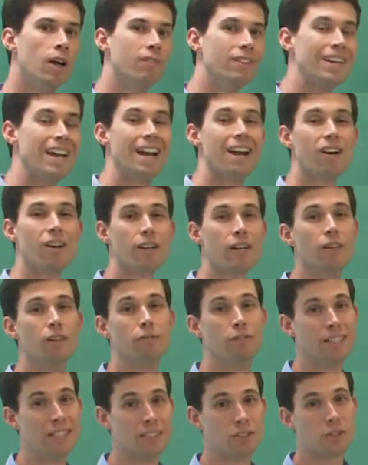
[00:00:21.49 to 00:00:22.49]
The area
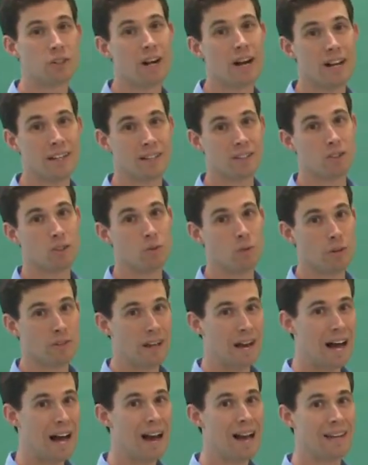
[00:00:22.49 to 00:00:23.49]
of any triangle with
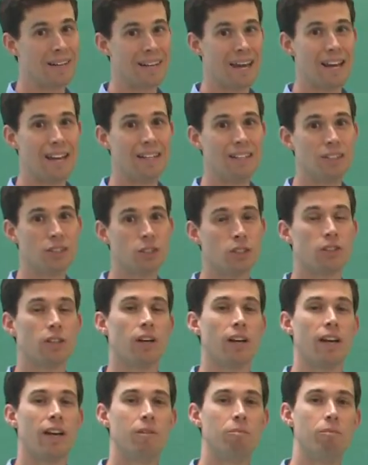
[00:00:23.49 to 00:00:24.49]
a height H
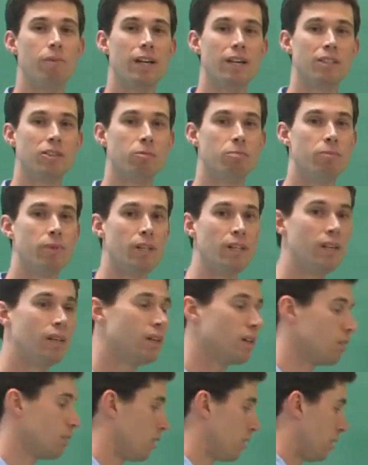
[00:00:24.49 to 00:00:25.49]
and base
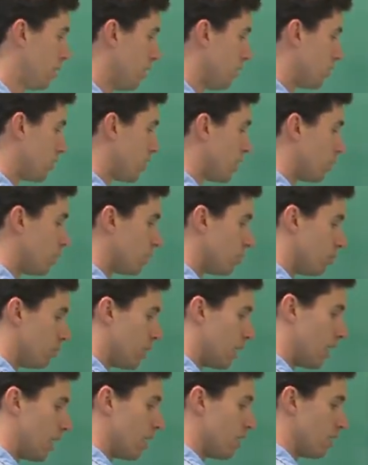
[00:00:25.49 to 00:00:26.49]
B is given
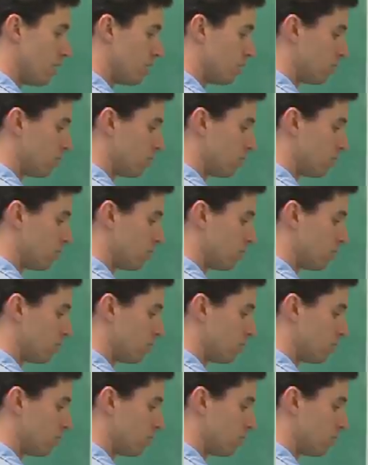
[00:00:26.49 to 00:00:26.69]
by